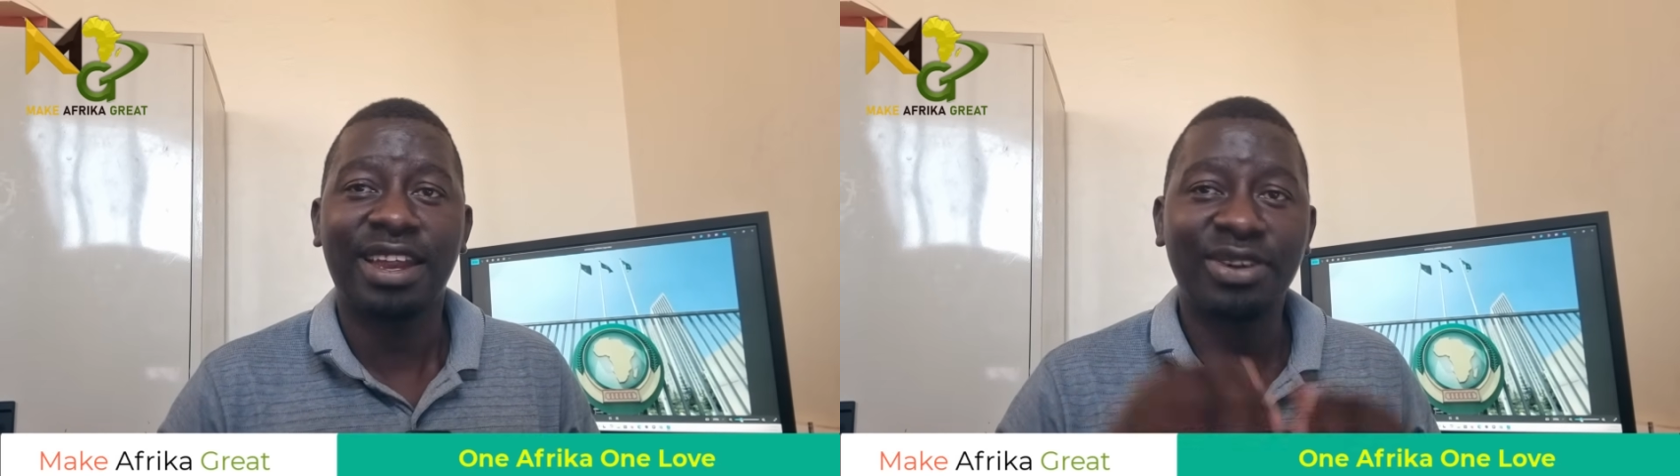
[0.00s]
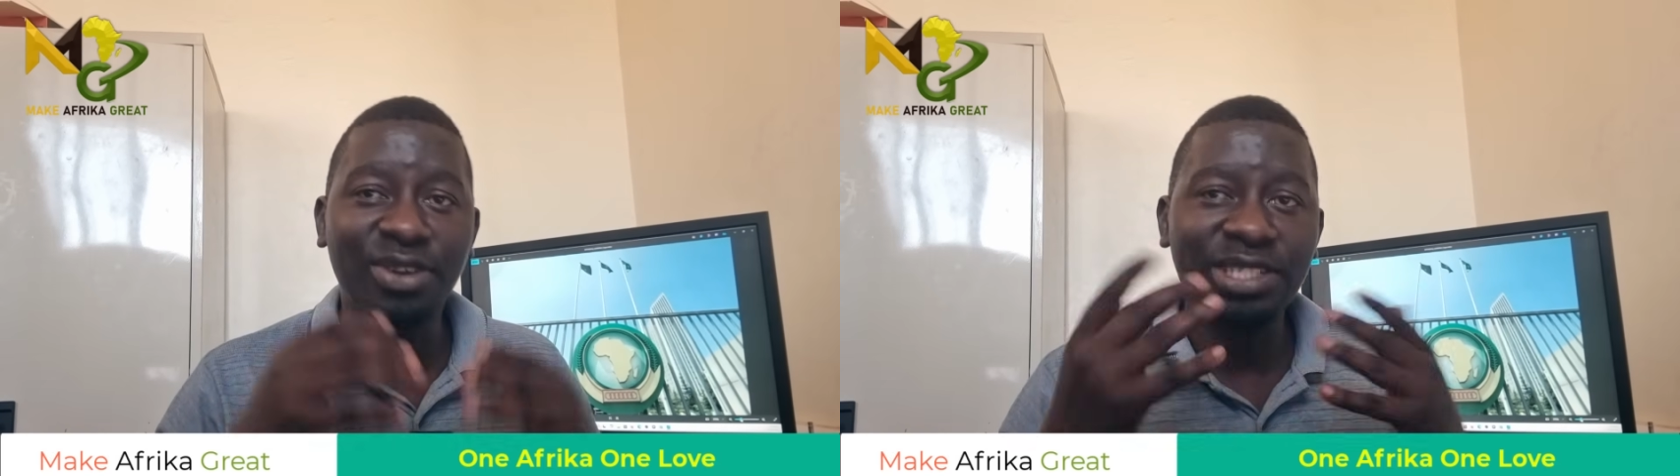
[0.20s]

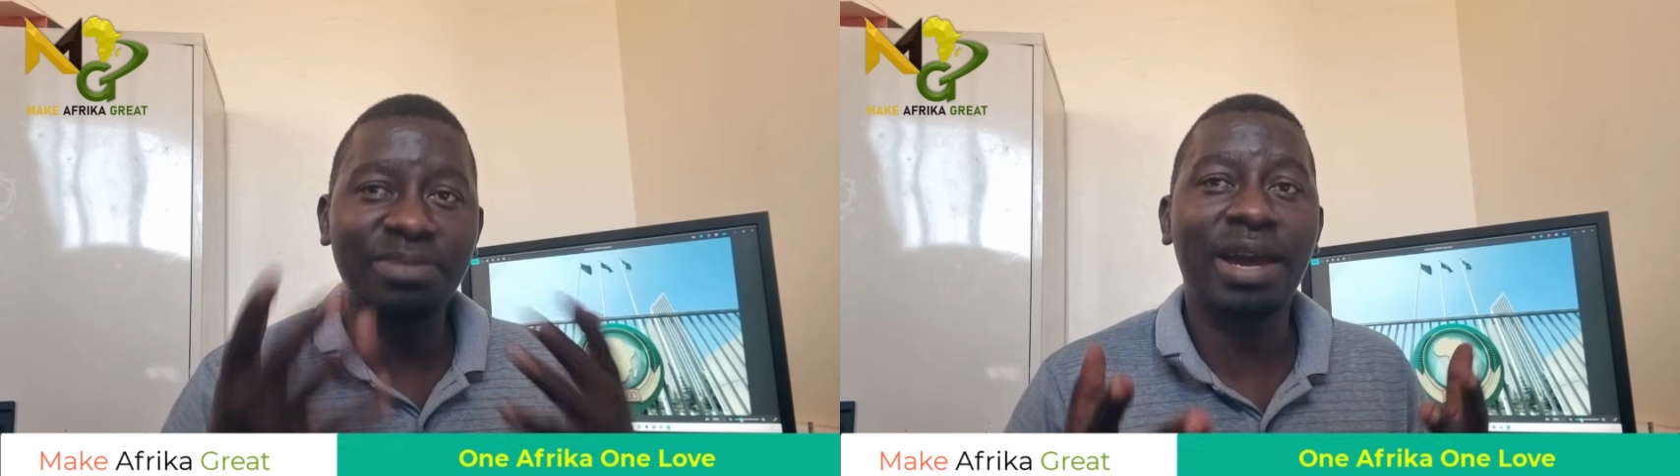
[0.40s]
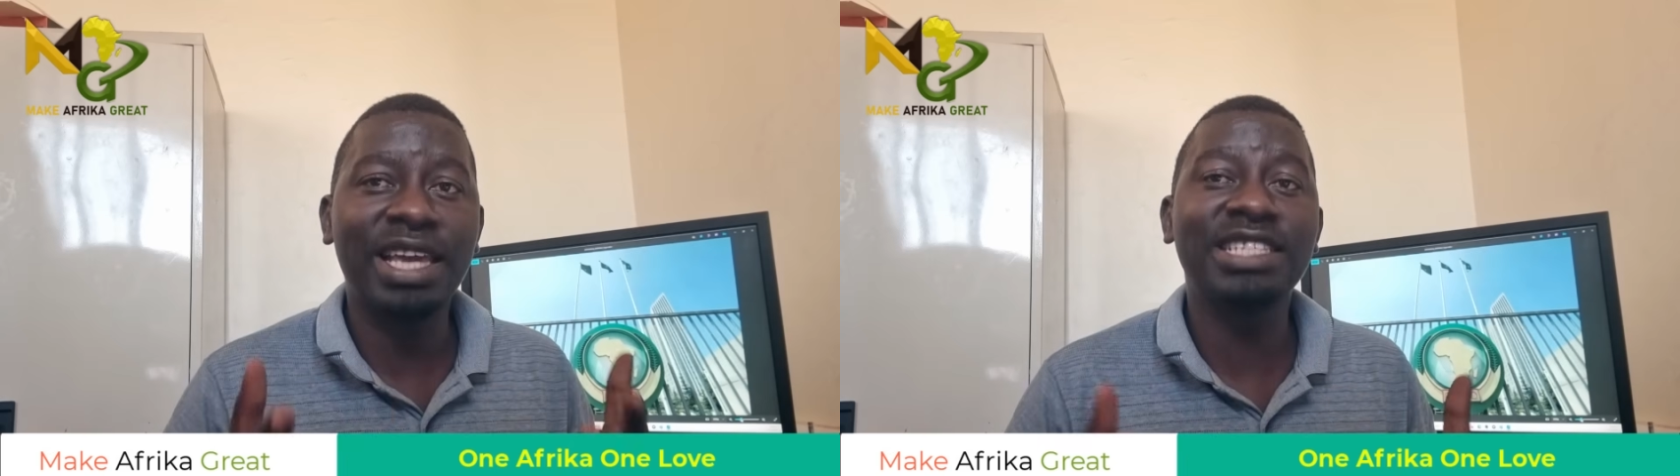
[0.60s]

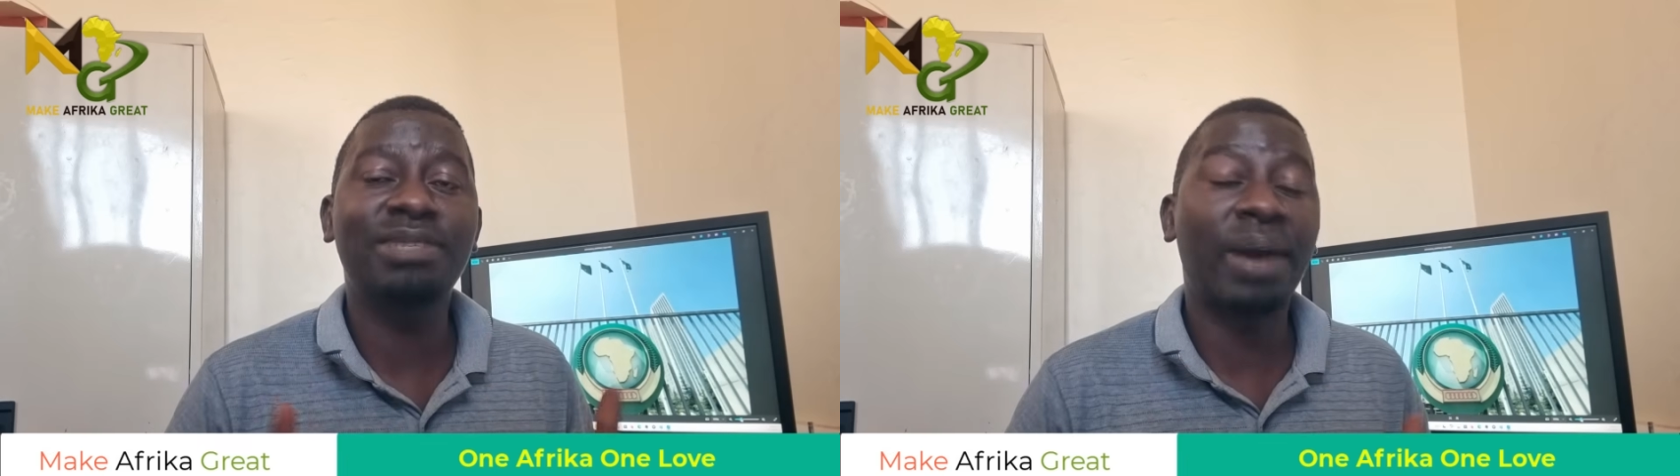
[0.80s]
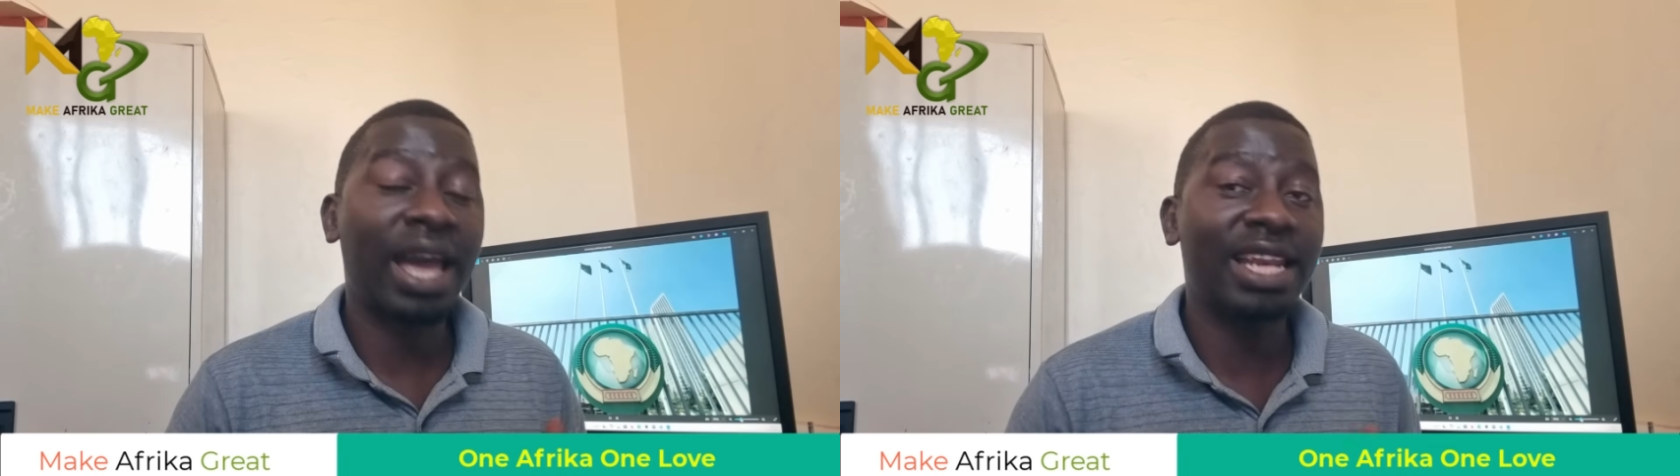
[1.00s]
not by
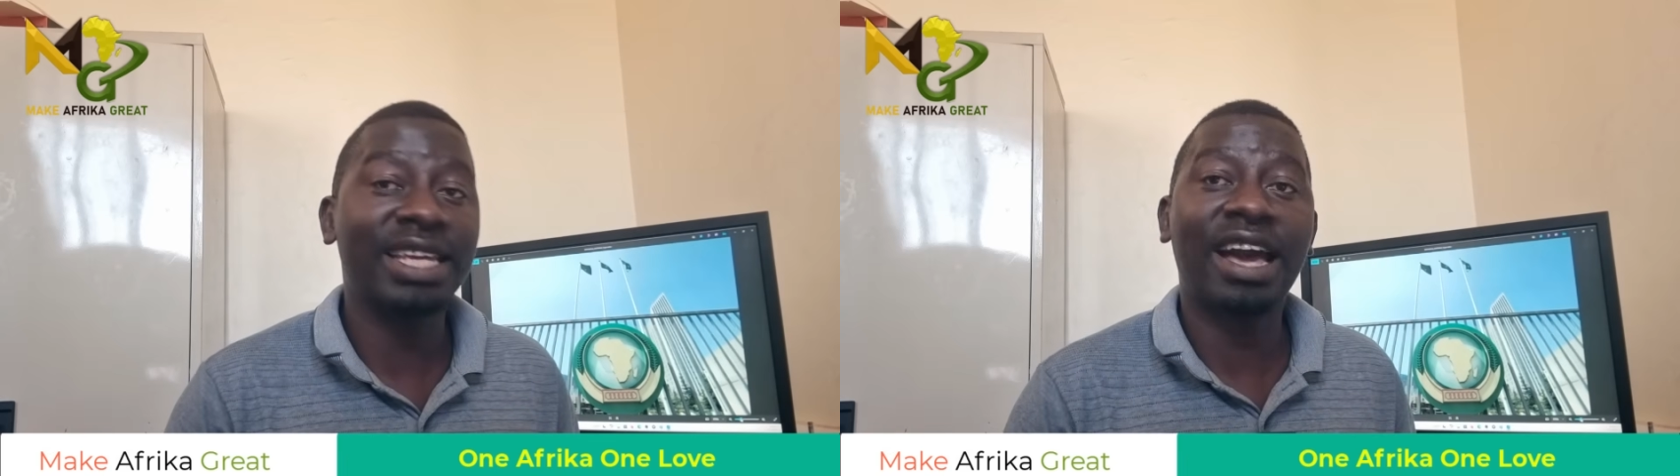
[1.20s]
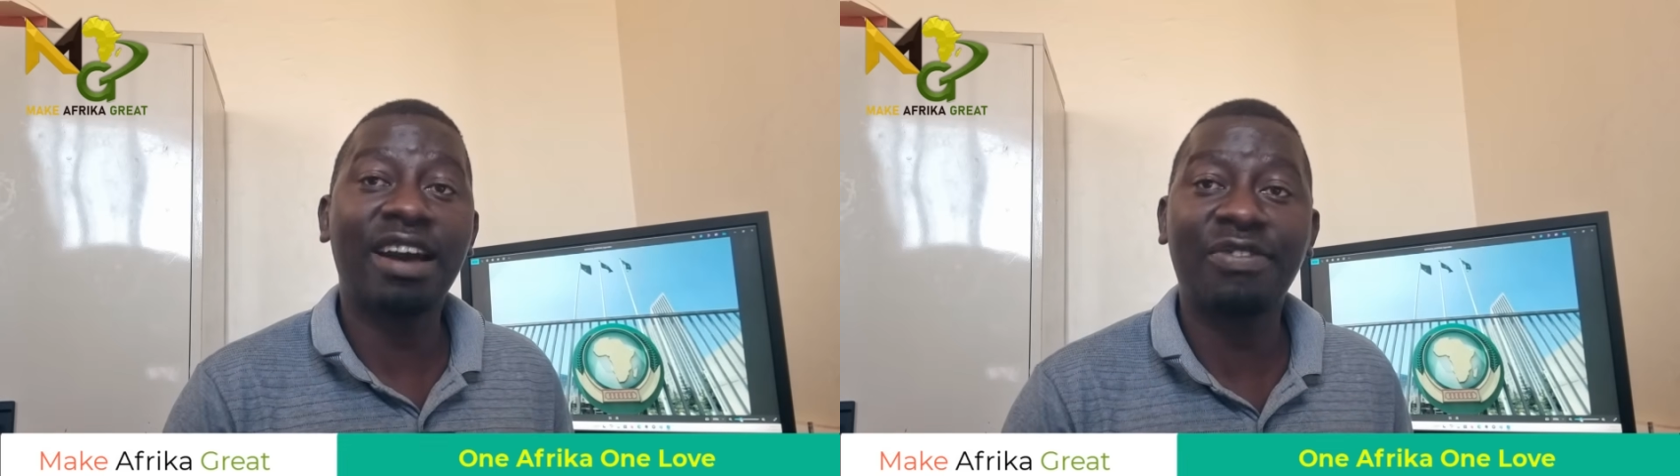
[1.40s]

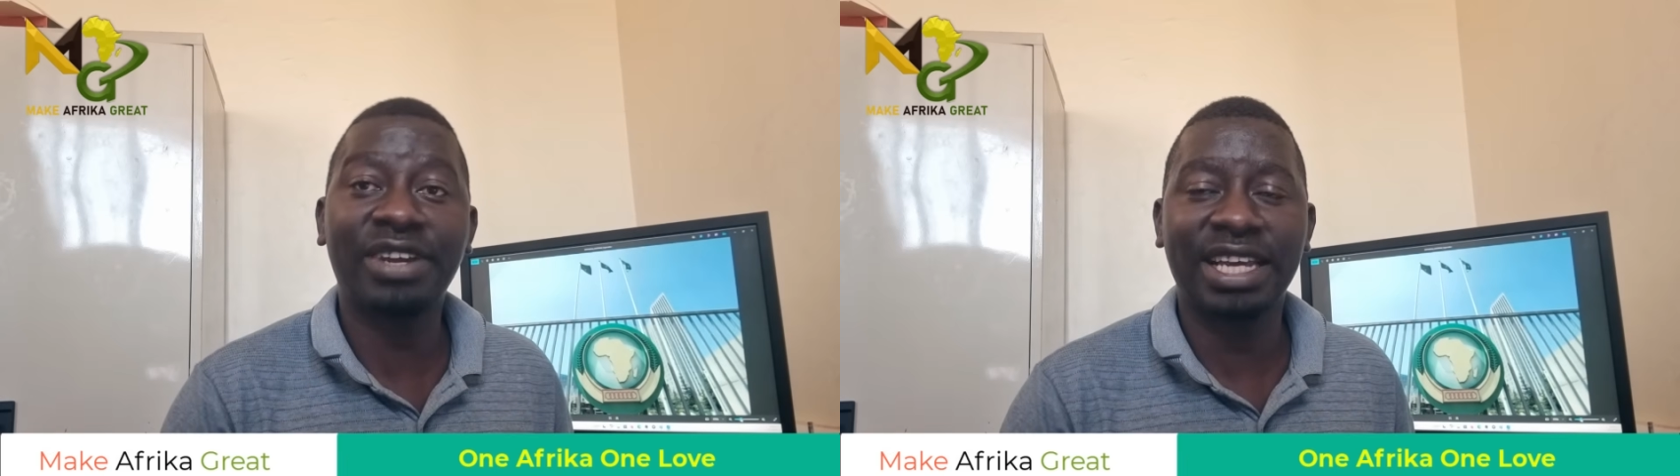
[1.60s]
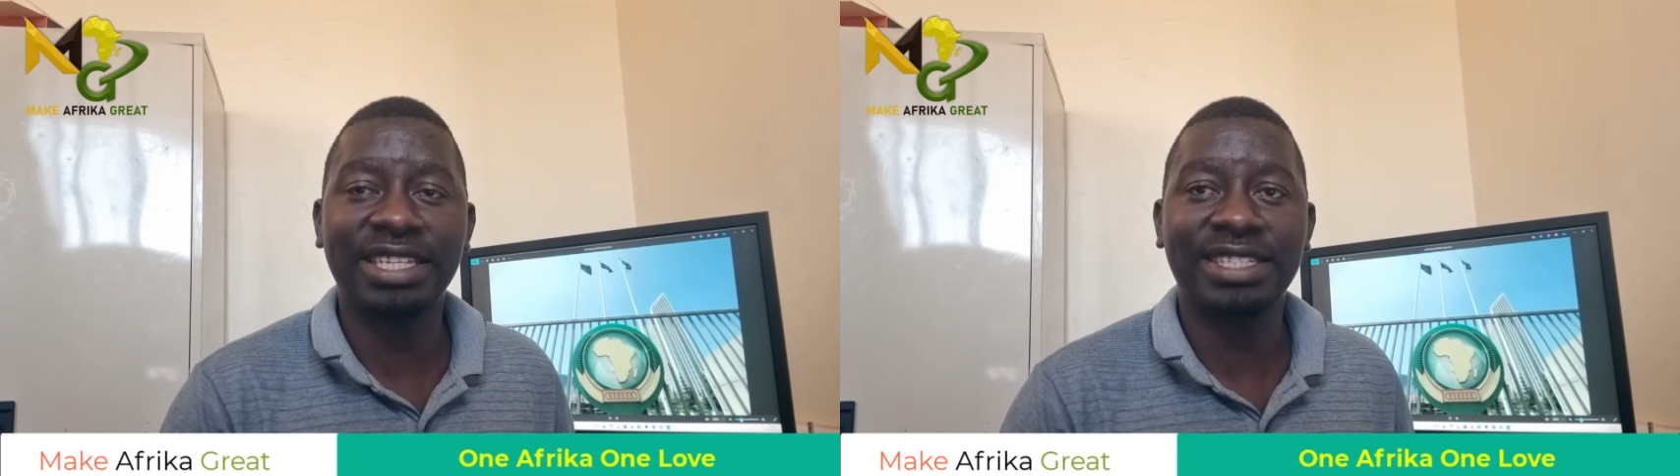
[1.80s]
inspiring
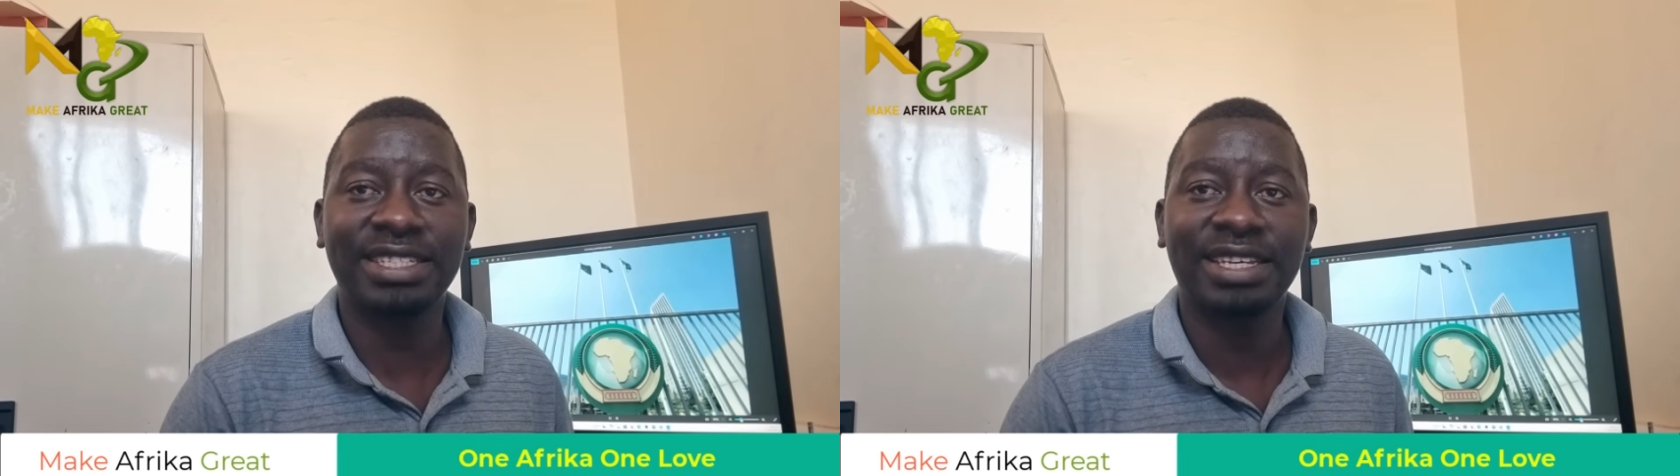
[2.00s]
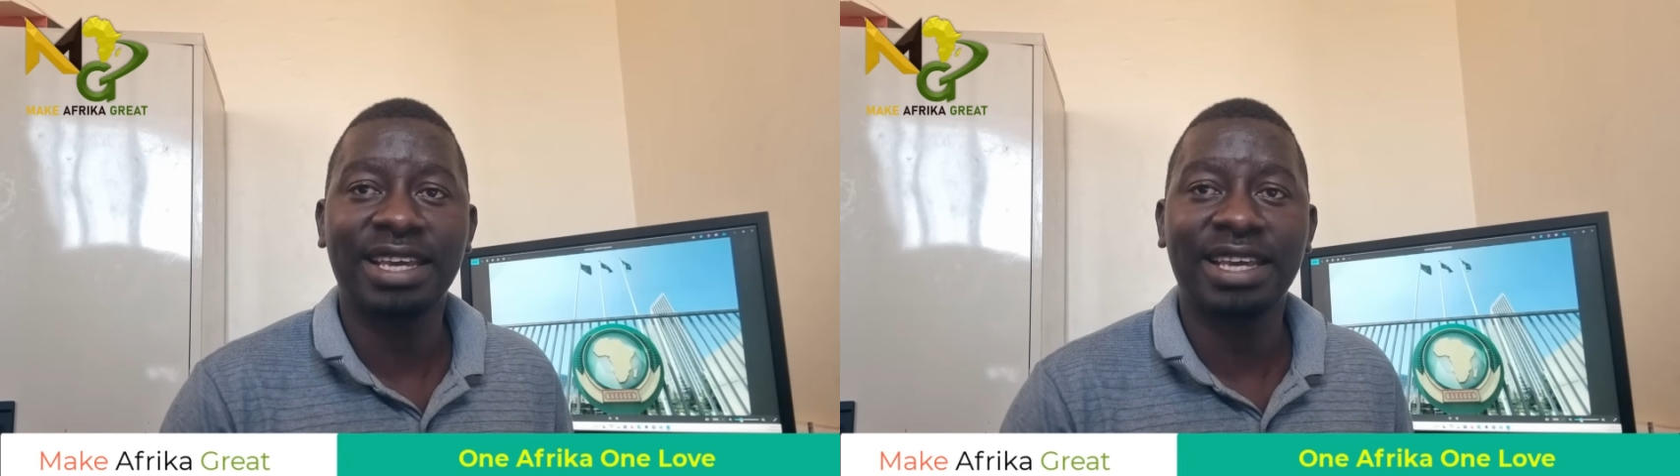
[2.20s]
Africans,